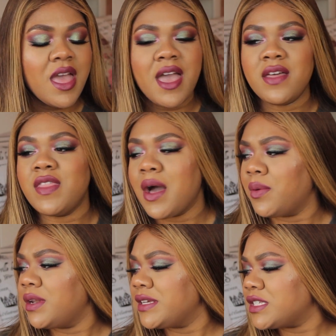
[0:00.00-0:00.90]
And that
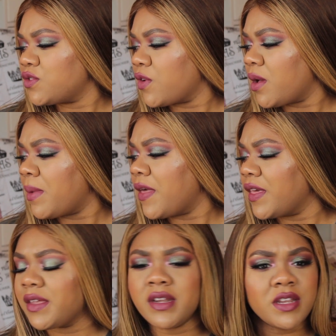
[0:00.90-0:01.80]
one is from, I
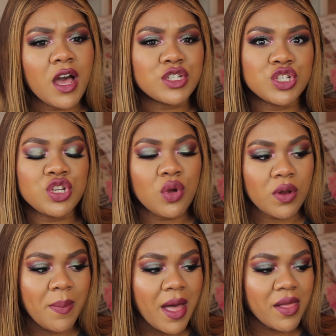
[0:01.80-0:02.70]
think, the Natasha
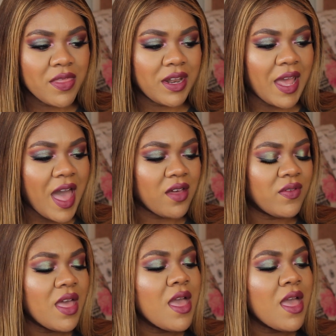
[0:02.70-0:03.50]
Denona palette that I have.